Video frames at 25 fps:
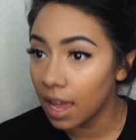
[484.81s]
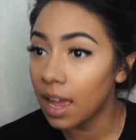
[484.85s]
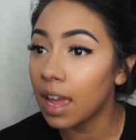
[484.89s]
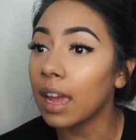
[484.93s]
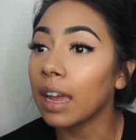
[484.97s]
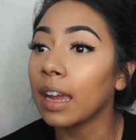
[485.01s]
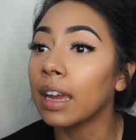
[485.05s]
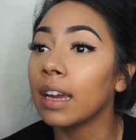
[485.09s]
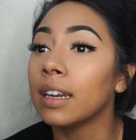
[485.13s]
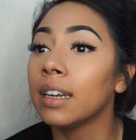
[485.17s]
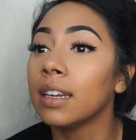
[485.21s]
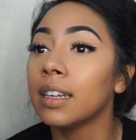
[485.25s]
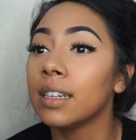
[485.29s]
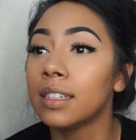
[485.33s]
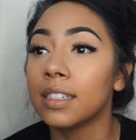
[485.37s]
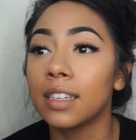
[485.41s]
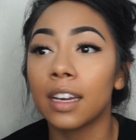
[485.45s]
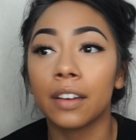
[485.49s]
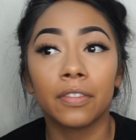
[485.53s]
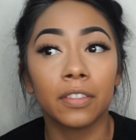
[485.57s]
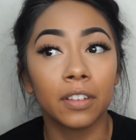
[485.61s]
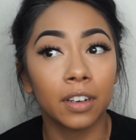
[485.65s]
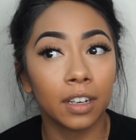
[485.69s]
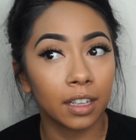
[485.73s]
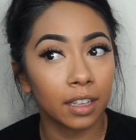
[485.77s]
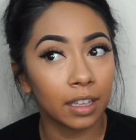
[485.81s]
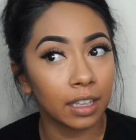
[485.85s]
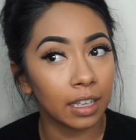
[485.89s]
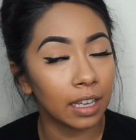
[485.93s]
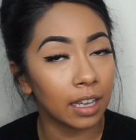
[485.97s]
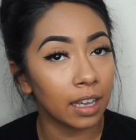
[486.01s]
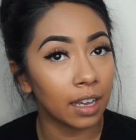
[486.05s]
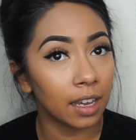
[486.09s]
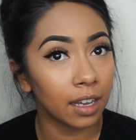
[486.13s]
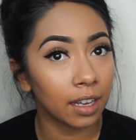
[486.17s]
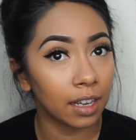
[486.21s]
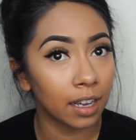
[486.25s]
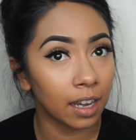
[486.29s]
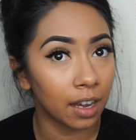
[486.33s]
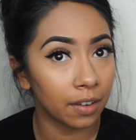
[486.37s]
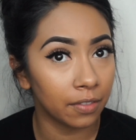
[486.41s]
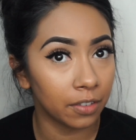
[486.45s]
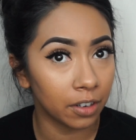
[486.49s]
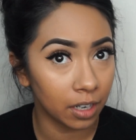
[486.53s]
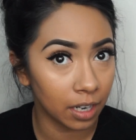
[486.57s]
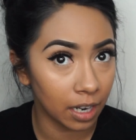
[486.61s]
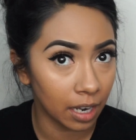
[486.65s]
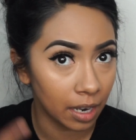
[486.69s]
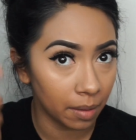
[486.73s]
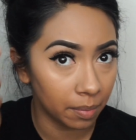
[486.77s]
And it definitely
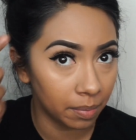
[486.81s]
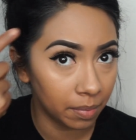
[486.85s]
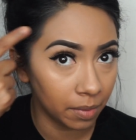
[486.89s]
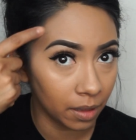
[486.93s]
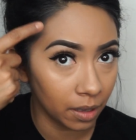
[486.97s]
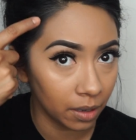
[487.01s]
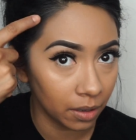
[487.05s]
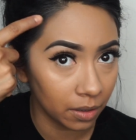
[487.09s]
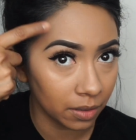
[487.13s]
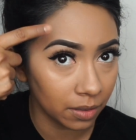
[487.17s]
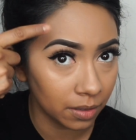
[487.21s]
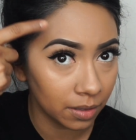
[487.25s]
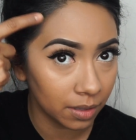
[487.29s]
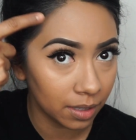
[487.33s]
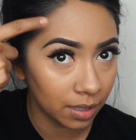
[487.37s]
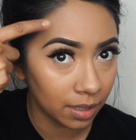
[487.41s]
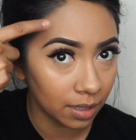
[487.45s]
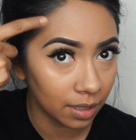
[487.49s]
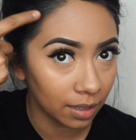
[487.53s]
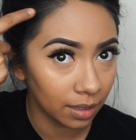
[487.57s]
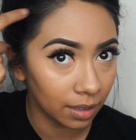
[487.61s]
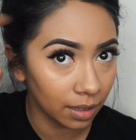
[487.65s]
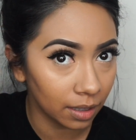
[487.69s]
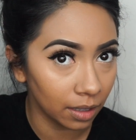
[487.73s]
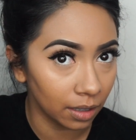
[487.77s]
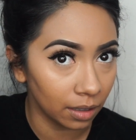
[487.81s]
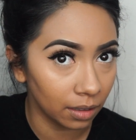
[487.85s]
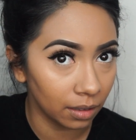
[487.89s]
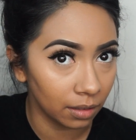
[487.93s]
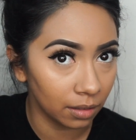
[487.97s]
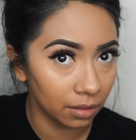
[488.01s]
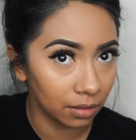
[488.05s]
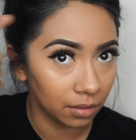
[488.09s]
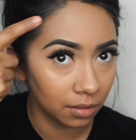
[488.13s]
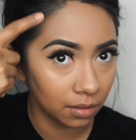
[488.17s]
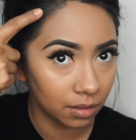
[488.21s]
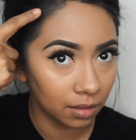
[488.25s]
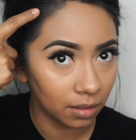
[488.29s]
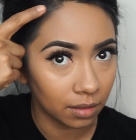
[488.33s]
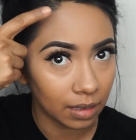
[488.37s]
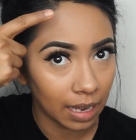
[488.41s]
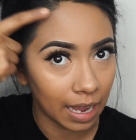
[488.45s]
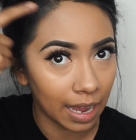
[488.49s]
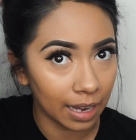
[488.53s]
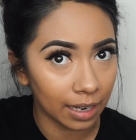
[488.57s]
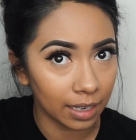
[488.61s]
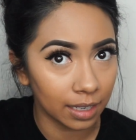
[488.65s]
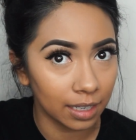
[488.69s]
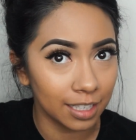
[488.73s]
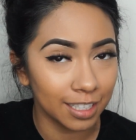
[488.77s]
covered up those little
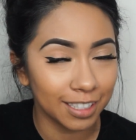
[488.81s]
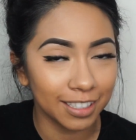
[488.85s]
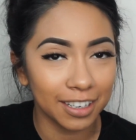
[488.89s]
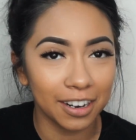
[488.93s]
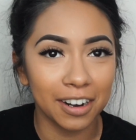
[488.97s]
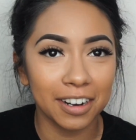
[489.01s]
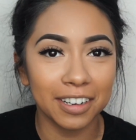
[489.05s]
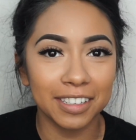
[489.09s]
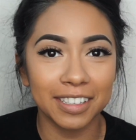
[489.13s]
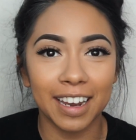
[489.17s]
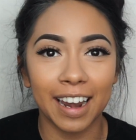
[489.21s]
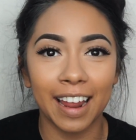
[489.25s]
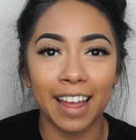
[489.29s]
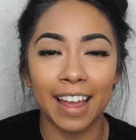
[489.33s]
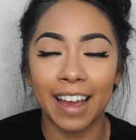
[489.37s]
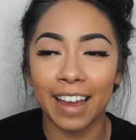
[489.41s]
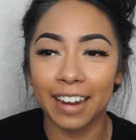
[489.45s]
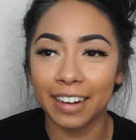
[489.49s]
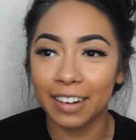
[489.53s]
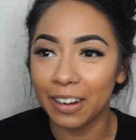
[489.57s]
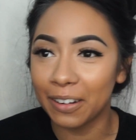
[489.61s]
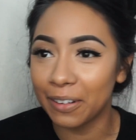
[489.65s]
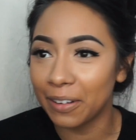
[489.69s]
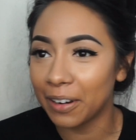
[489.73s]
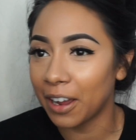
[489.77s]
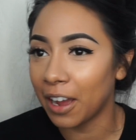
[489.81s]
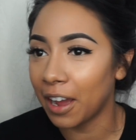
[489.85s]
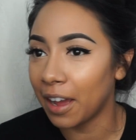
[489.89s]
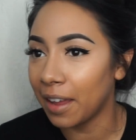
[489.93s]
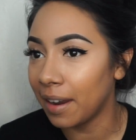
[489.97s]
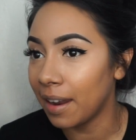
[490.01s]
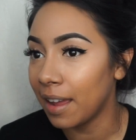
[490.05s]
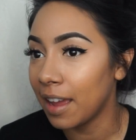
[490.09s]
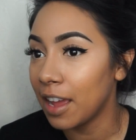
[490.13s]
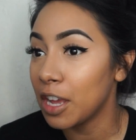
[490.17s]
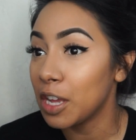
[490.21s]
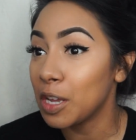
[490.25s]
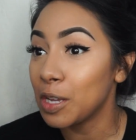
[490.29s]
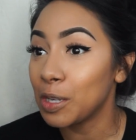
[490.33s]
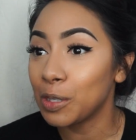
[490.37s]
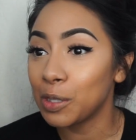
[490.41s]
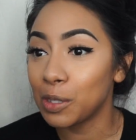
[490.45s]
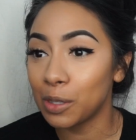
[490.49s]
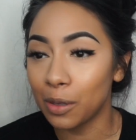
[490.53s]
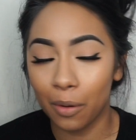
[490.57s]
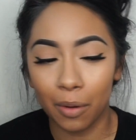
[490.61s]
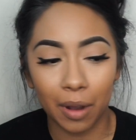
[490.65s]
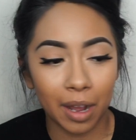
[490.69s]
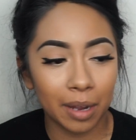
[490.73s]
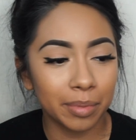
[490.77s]
acne scars that I had going on.
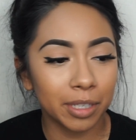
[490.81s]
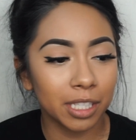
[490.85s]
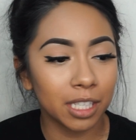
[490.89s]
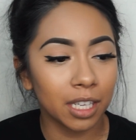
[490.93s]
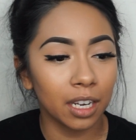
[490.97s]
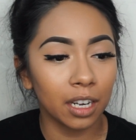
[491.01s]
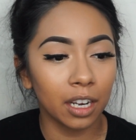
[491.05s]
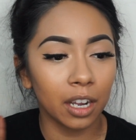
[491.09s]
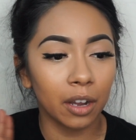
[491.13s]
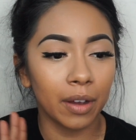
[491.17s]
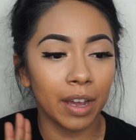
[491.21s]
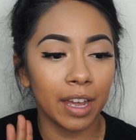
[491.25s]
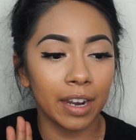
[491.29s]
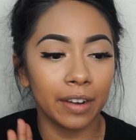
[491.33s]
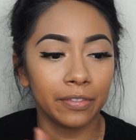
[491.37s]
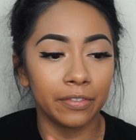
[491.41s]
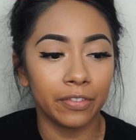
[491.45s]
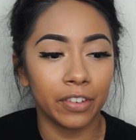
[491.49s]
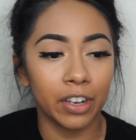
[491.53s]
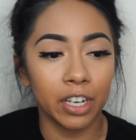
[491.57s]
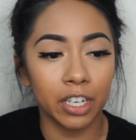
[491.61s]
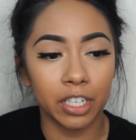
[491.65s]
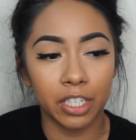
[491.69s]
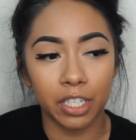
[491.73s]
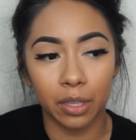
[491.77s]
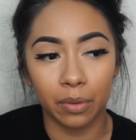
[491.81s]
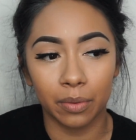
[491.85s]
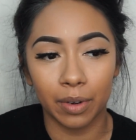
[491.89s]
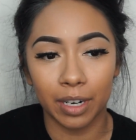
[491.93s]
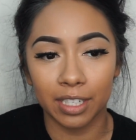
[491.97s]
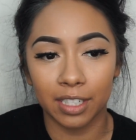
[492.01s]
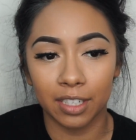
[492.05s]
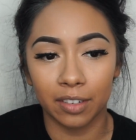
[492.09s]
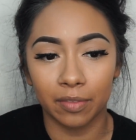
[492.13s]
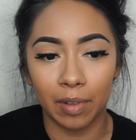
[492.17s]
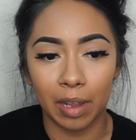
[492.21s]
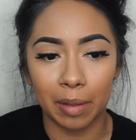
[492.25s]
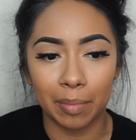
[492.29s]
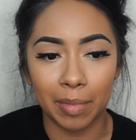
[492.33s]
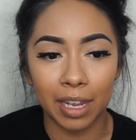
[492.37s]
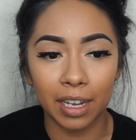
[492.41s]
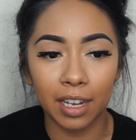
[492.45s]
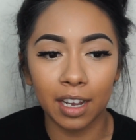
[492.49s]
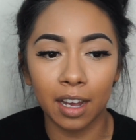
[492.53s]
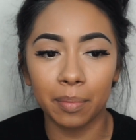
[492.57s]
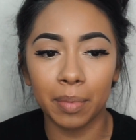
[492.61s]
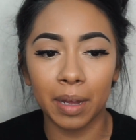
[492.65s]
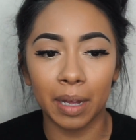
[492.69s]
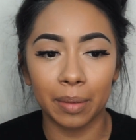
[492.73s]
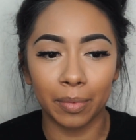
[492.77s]
So I'm just gonna go ahead and finish the rest of my
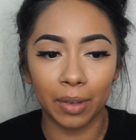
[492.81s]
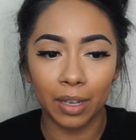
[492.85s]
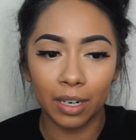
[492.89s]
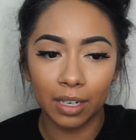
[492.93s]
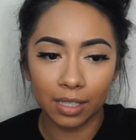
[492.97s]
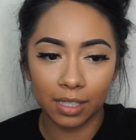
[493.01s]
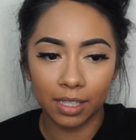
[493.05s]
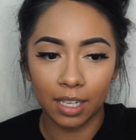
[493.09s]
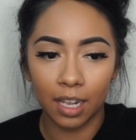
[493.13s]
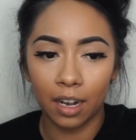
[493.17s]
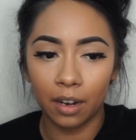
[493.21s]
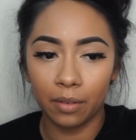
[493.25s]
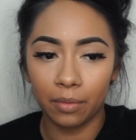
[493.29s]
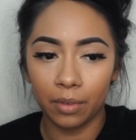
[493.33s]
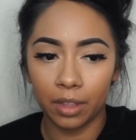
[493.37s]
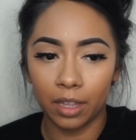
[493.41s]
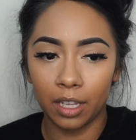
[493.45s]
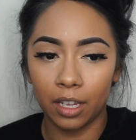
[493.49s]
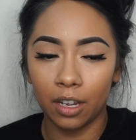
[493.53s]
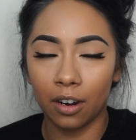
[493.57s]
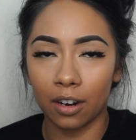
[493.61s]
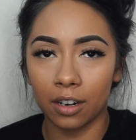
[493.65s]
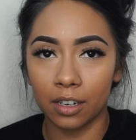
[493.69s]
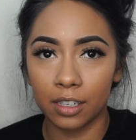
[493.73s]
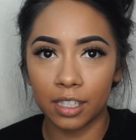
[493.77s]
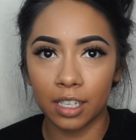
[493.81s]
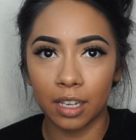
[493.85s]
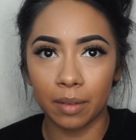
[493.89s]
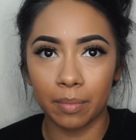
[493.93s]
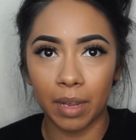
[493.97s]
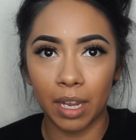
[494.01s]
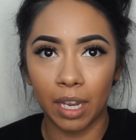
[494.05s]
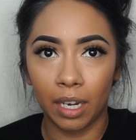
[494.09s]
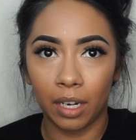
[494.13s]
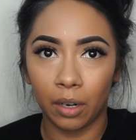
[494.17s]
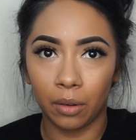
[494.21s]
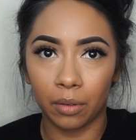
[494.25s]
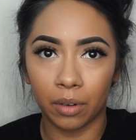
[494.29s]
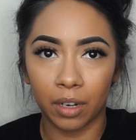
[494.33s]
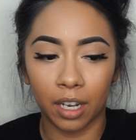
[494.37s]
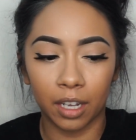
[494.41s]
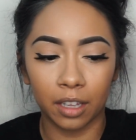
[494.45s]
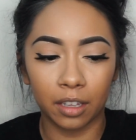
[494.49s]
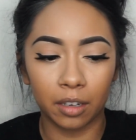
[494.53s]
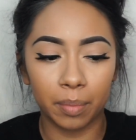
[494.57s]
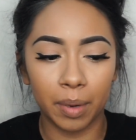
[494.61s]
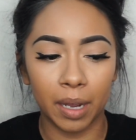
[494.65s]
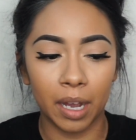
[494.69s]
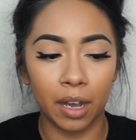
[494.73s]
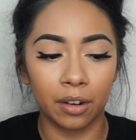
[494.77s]
makeup. I'm gonna set it with the RCMA No
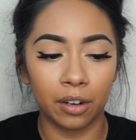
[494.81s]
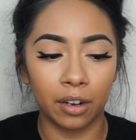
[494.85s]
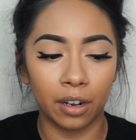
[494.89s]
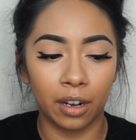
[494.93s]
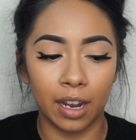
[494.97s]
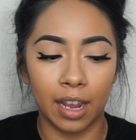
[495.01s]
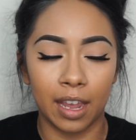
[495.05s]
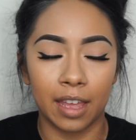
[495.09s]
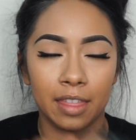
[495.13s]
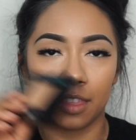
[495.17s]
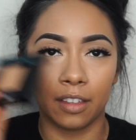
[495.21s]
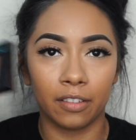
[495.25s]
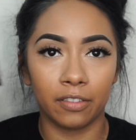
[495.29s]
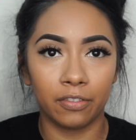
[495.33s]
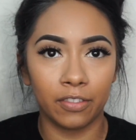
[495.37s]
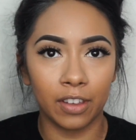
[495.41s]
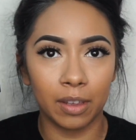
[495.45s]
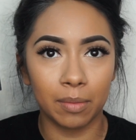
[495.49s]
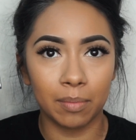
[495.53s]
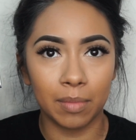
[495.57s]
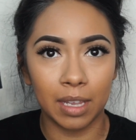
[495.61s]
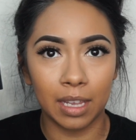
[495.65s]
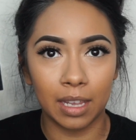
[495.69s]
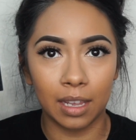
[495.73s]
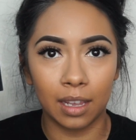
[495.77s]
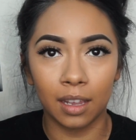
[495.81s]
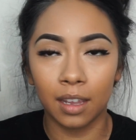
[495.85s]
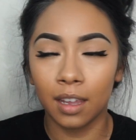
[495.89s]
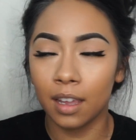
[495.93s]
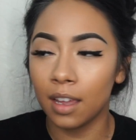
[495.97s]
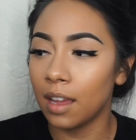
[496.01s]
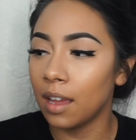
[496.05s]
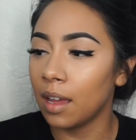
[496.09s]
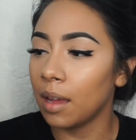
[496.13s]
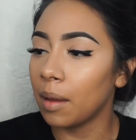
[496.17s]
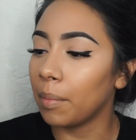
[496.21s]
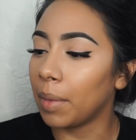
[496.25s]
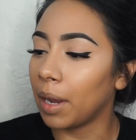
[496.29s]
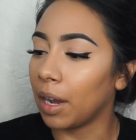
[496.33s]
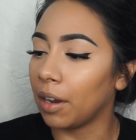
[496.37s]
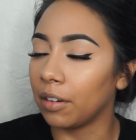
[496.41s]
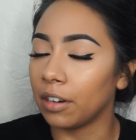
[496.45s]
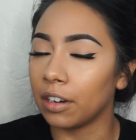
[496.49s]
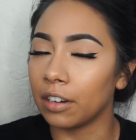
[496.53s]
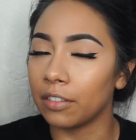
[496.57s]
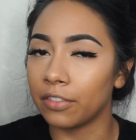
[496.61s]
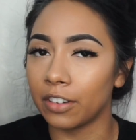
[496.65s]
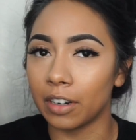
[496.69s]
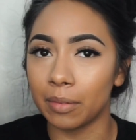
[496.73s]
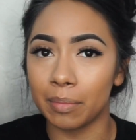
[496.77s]
Color Powder and the Fit Me
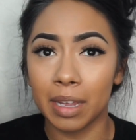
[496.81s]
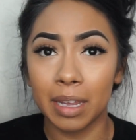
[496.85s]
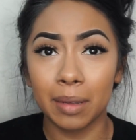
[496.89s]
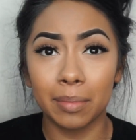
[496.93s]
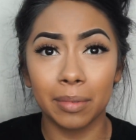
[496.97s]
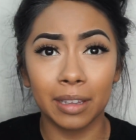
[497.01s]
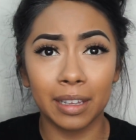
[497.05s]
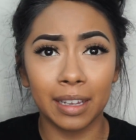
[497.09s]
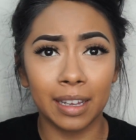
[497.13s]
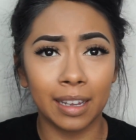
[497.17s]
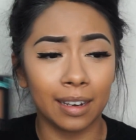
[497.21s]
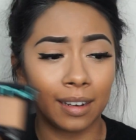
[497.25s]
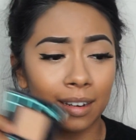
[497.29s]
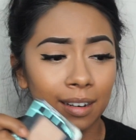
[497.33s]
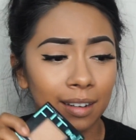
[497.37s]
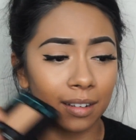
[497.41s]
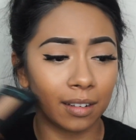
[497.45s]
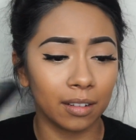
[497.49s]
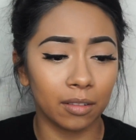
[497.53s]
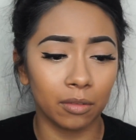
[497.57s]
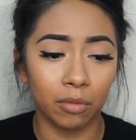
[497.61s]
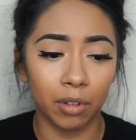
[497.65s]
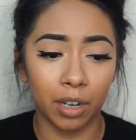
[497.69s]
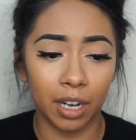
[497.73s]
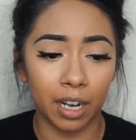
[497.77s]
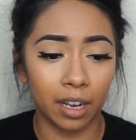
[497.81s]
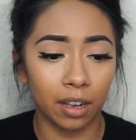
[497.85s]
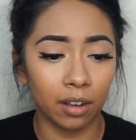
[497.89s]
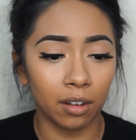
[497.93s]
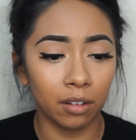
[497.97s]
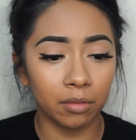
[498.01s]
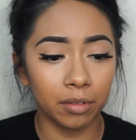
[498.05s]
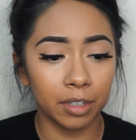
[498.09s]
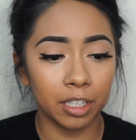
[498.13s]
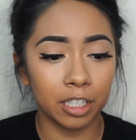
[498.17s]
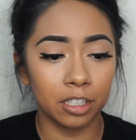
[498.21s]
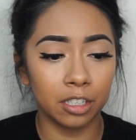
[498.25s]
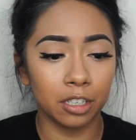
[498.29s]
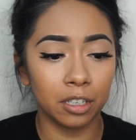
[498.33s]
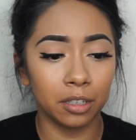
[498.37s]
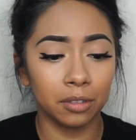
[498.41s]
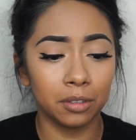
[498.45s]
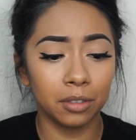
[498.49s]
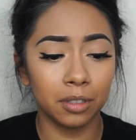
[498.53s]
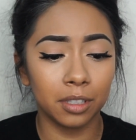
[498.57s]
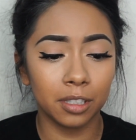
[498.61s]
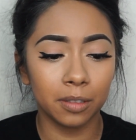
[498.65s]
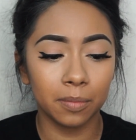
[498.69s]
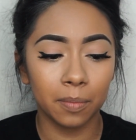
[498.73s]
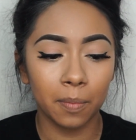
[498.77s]
powder from Maybelline, what I always
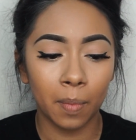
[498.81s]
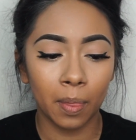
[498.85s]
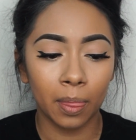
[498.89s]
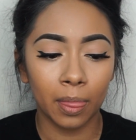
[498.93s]
use.